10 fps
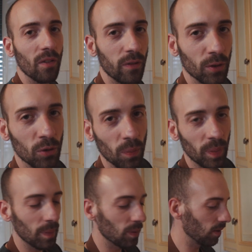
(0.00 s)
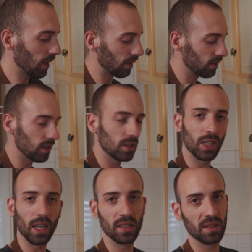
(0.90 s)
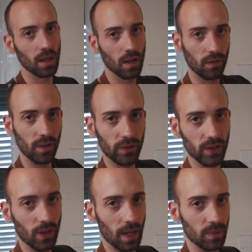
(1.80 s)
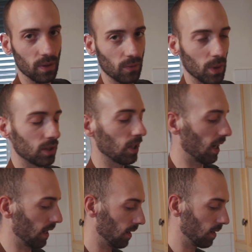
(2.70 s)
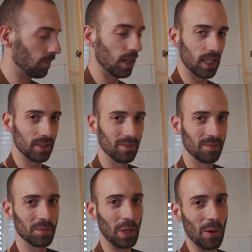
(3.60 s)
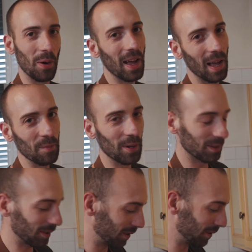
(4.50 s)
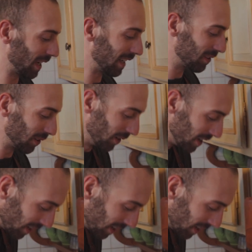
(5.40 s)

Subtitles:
For 2 people, I would suggest 50 grams of guanciale, but you know, I'm hungry today, so